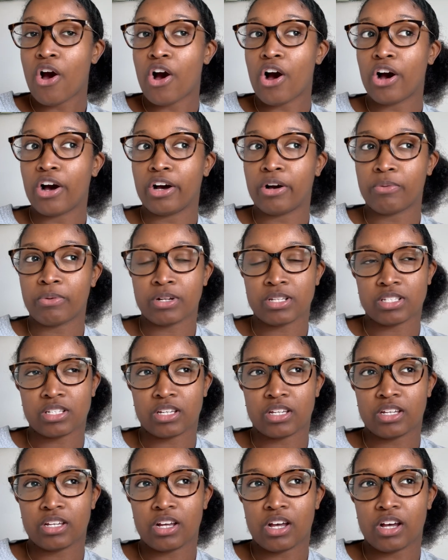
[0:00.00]
what is
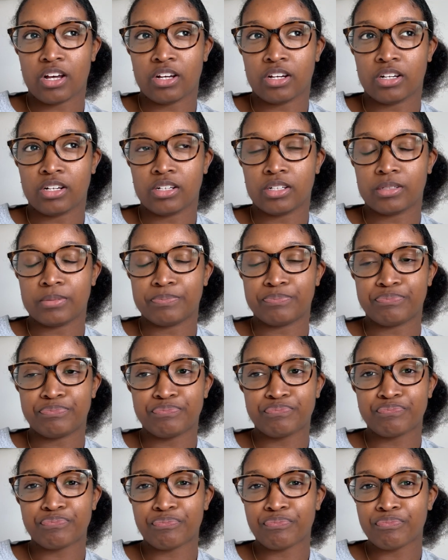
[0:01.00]
it? I'm
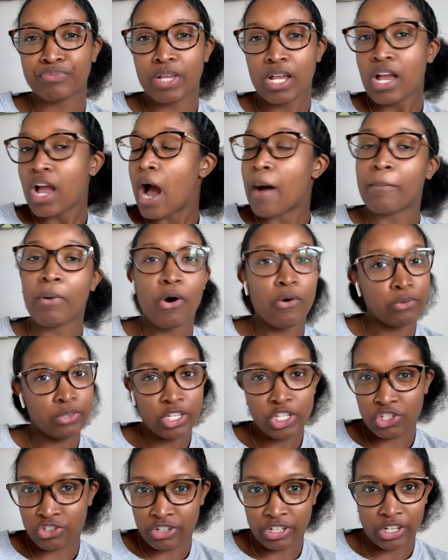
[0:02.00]
only
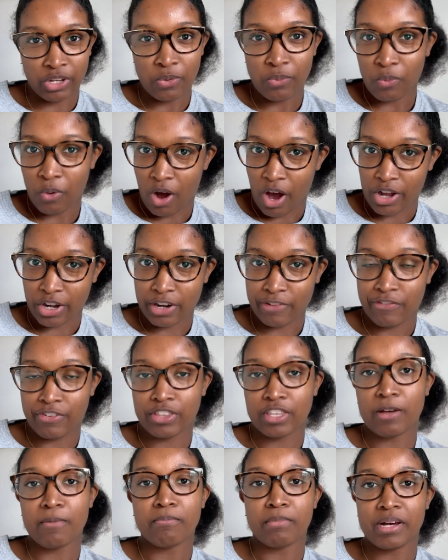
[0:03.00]
drinking water for
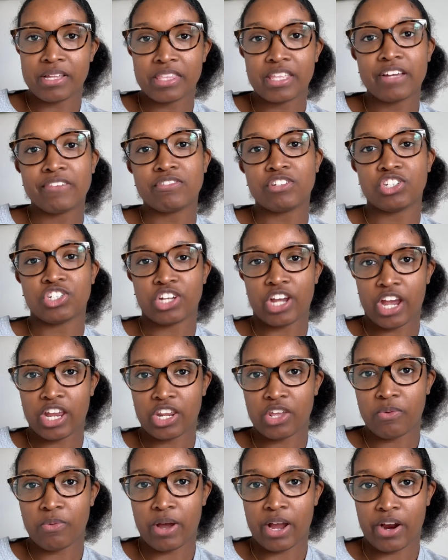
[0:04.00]
the month of
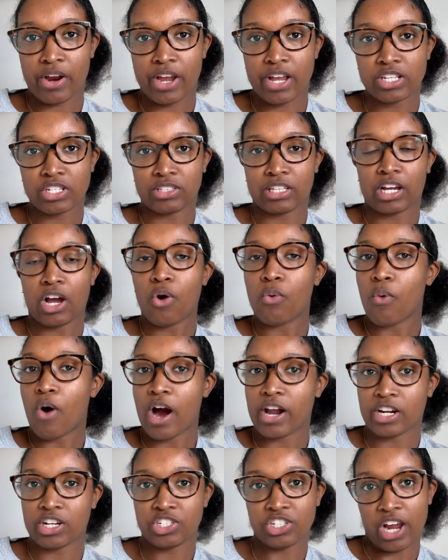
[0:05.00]
January. So like a
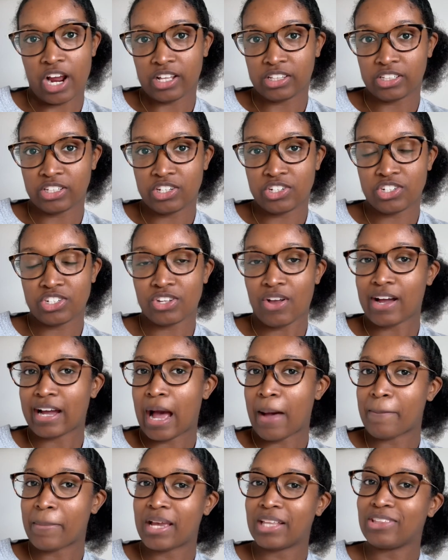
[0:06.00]
water challenge. So I
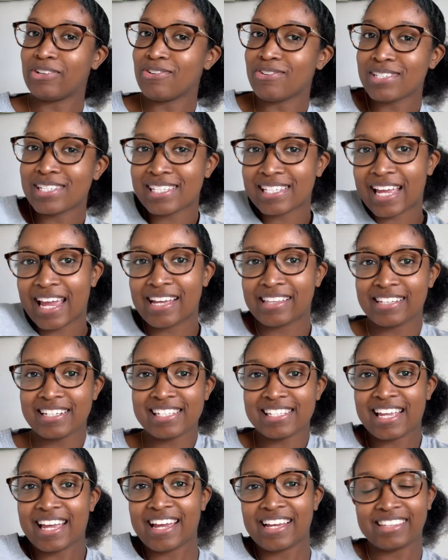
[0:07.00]
got me a little
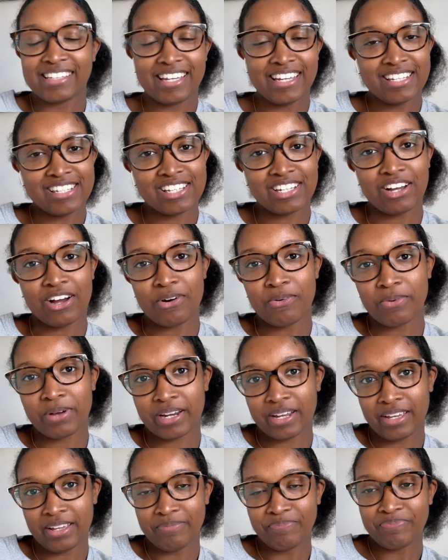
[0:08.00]
Stanley to go with
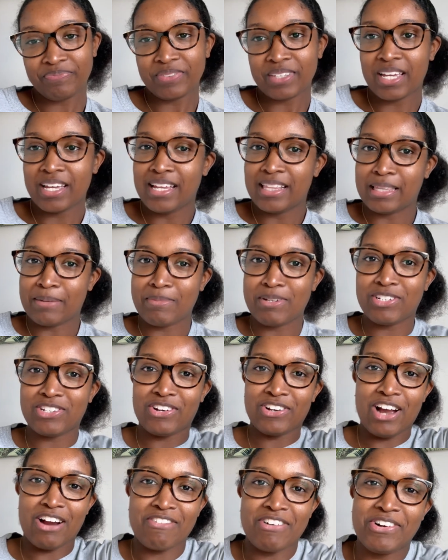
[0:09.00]
it. Let me show
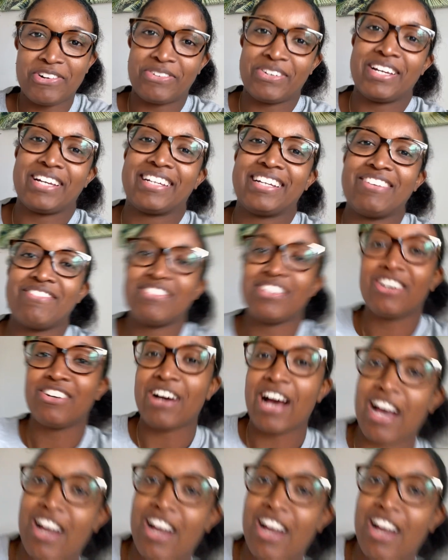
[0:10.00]
y'all real quick, even though I